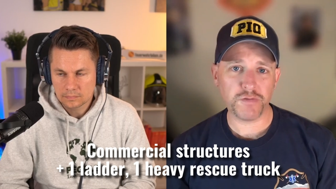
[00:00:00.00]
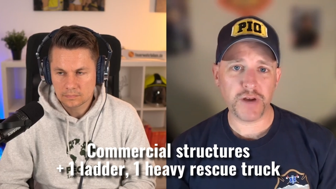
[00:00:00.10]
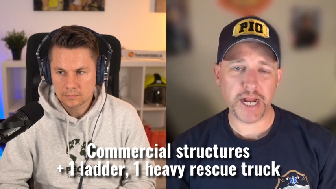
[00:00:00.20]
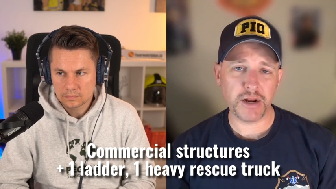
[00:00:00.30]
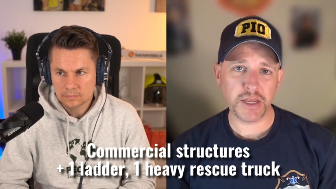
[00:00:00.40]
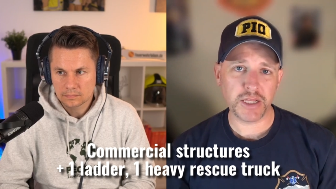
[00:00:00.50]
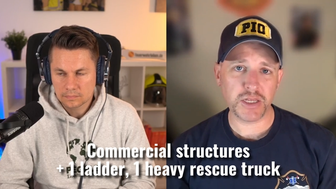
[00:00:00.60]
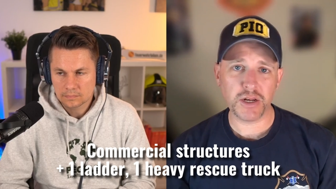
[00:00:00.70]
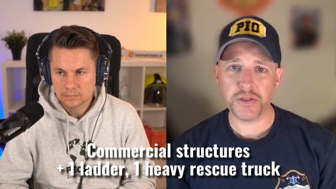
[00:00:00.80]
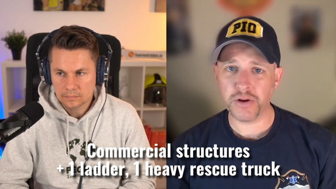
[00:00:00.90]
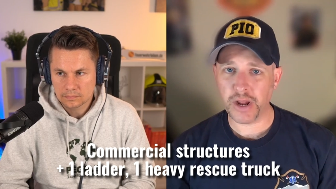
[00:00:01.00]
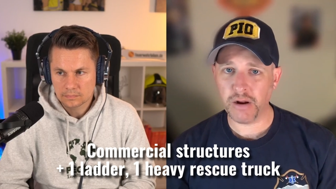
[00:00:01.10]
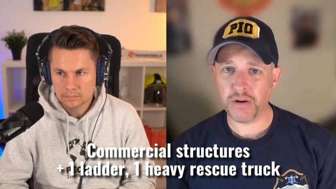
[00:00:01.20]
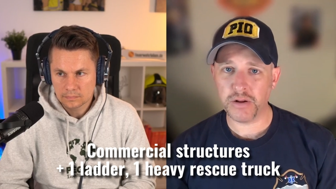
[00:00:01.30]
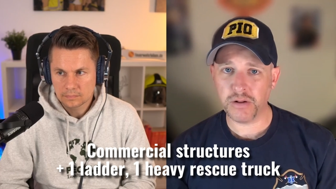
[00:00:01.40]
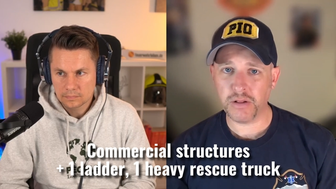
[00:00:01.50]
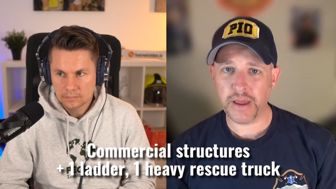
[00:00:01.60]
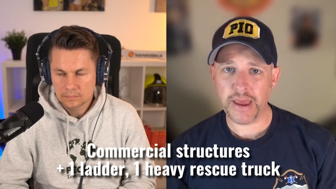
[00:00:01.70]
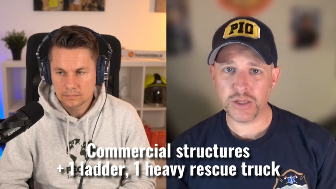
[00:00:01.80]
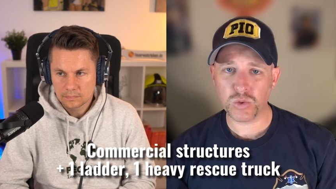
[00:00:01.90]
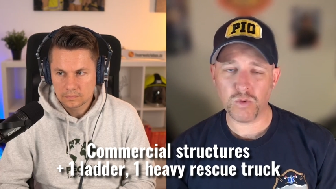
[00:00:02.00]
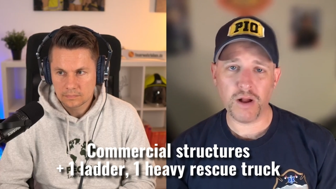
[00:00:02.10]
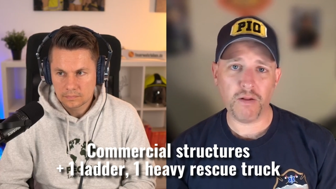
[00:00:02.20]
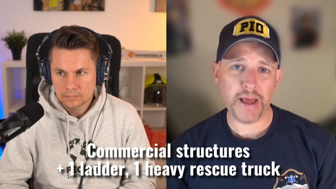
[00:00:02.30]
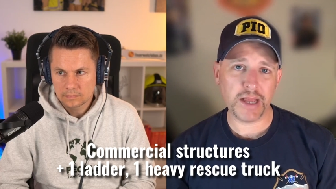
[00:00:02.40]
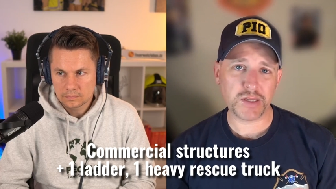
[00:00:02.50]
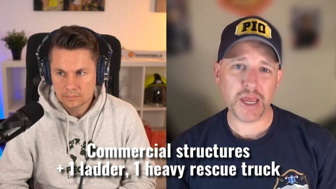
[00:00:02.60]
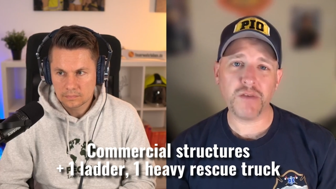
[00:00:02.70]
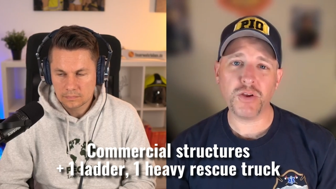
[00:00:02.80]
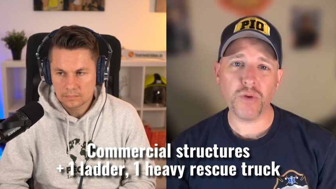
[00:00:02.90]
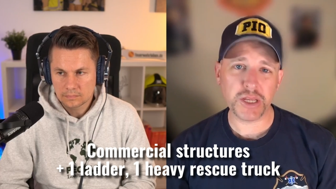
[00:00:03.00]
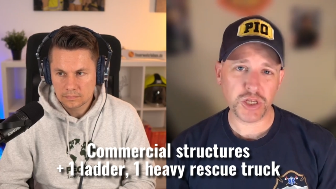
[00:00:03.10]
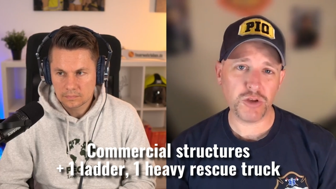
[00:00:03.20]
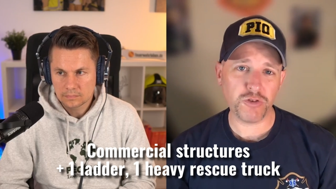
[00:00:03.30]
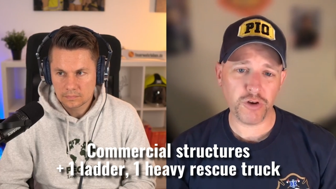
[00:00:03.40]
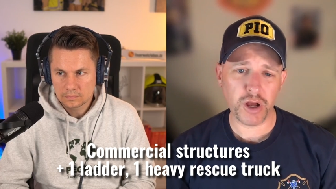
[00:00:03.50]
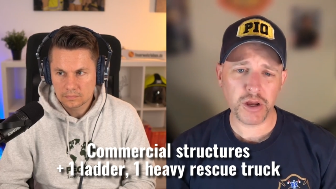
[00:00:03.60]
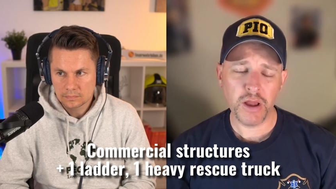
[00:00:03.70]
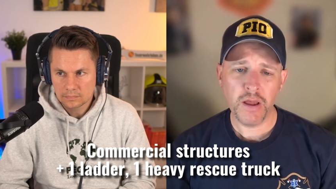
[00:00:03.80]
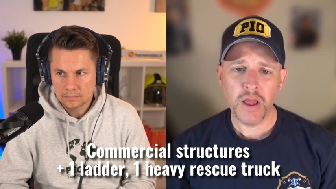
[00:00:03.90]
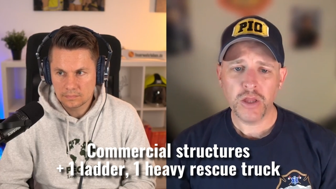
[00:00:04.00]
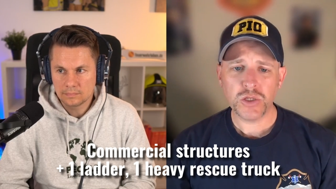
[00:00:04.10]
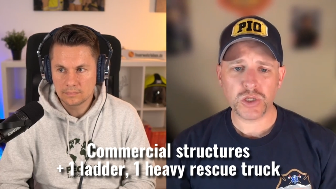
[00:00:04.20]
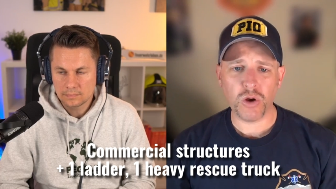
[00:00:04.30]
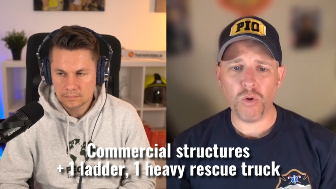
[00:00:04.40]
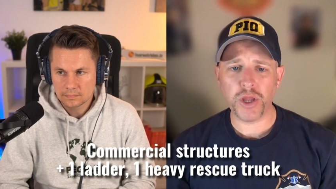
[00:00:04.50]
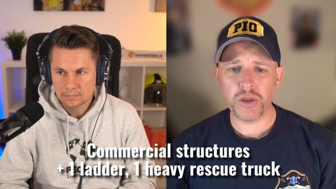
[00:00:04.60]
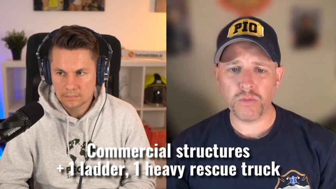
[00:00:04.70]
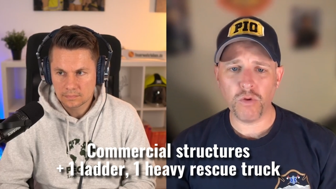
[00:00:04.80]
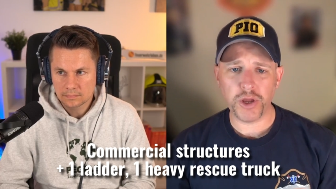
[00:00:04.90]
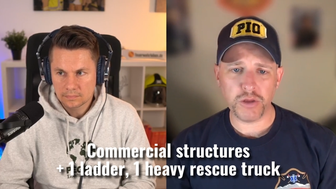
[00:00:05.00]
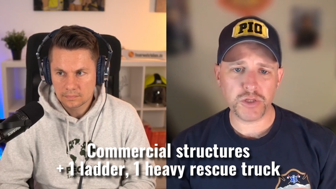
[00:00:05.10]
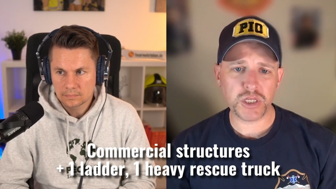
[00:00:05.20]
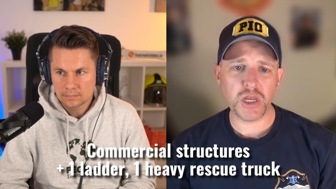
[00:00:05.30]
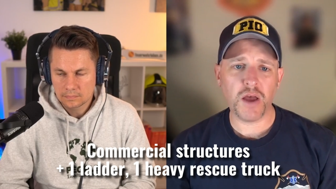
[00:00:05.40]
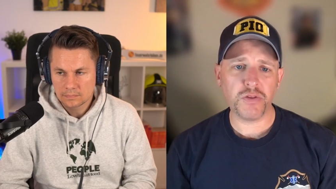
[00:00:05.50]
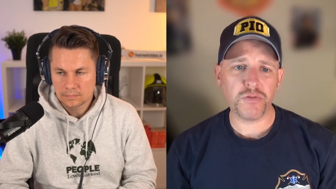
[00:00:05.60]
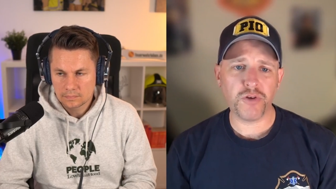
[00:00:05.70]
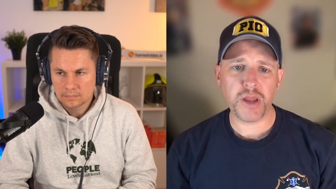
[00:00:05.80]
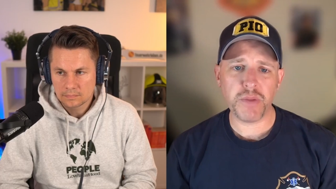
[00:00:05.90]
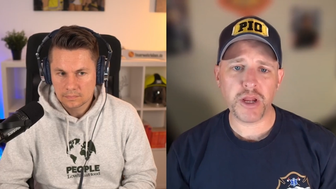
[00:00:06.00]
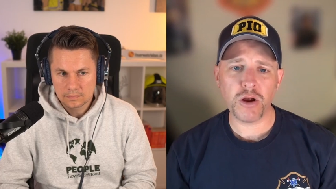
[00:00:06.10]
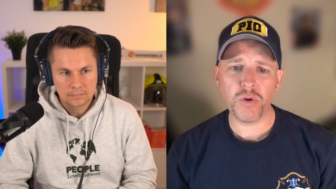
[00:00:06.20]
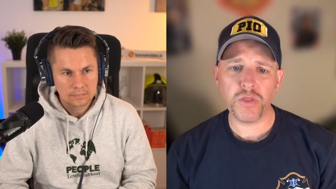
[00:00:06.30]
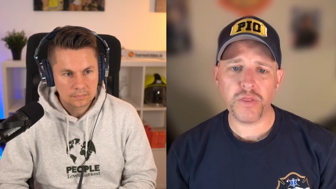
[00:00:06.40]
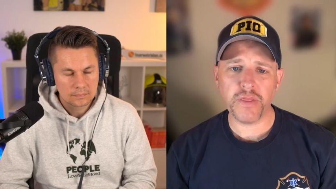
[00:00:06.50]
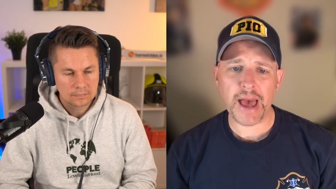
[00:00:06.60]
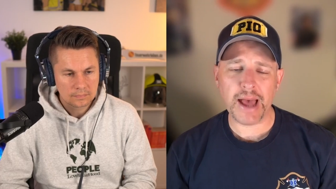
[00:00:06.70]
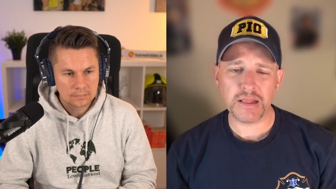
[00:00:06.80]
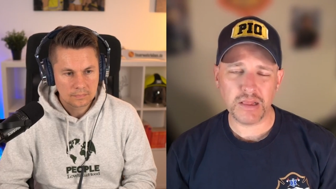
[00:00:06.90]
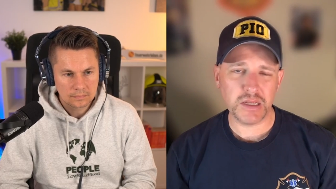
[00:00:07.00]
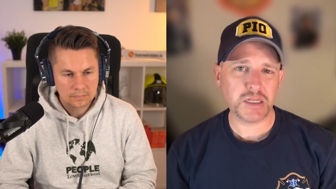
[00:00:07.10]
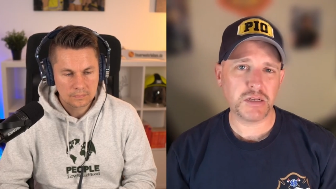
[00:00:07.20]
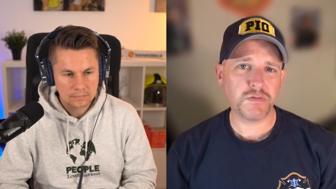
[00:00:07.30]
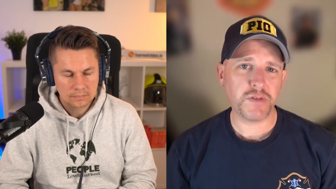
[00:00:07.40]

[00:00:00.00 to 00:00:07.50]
Speaker 1: fire gets another aerial as well as a heavy rescue truck. Mm-hmm. So, what you see on the frame here with that list of